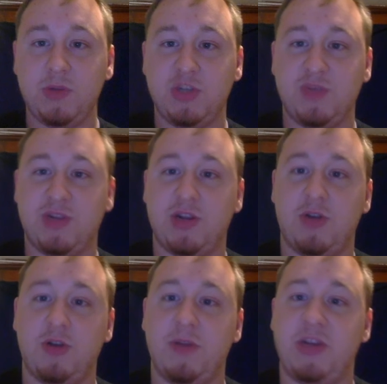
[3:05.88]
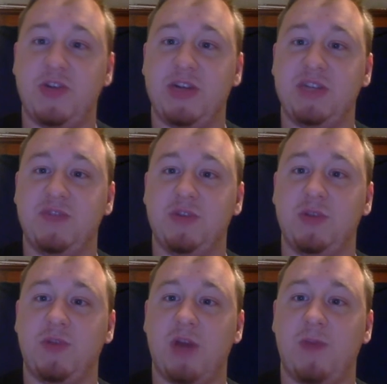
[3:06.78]
is when an owner may transfer the
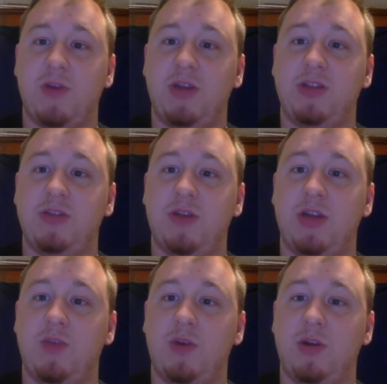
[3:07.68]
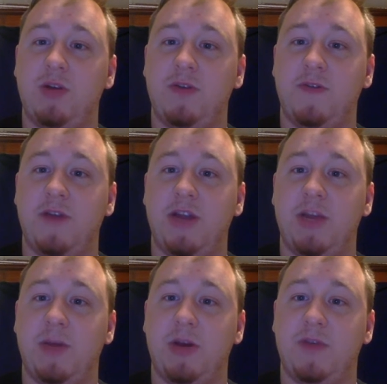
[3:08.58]
property to anyone for any
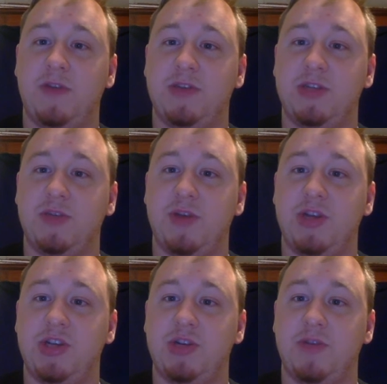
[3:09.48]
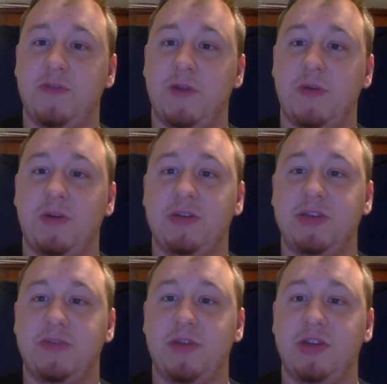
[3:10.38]
amount of consideration or for no
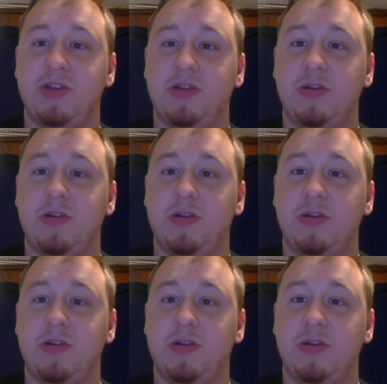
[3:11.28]
consideration.